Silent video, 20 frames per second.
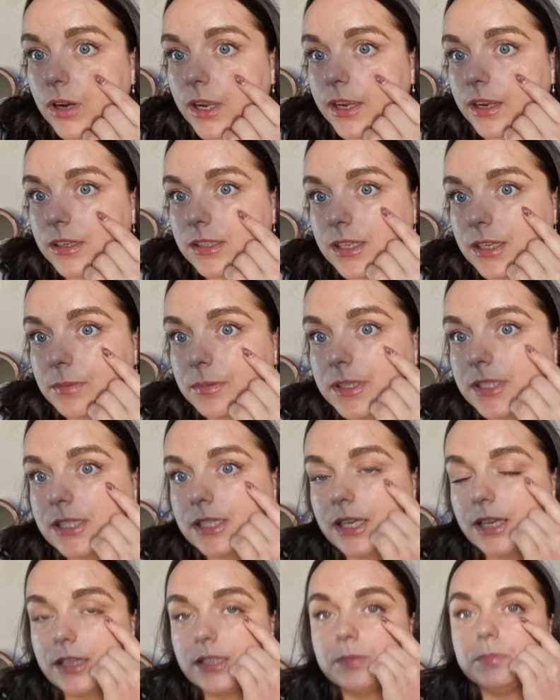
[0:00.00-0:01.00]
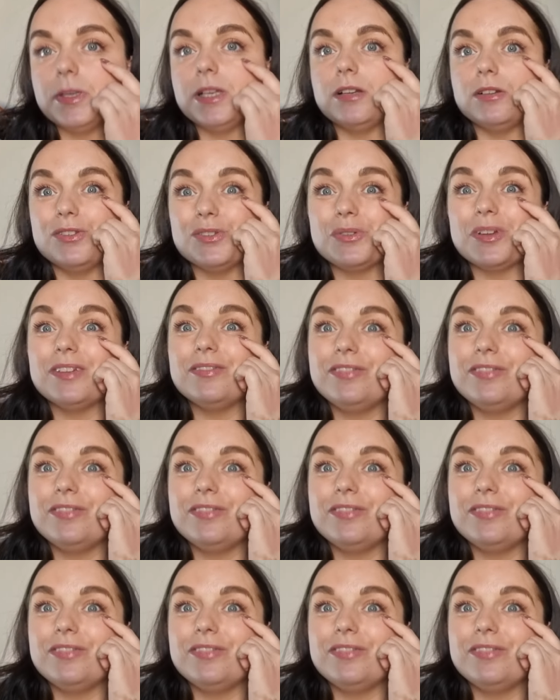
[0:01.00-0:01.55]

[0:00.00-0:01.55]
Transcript: like it's like my skin is peeling, so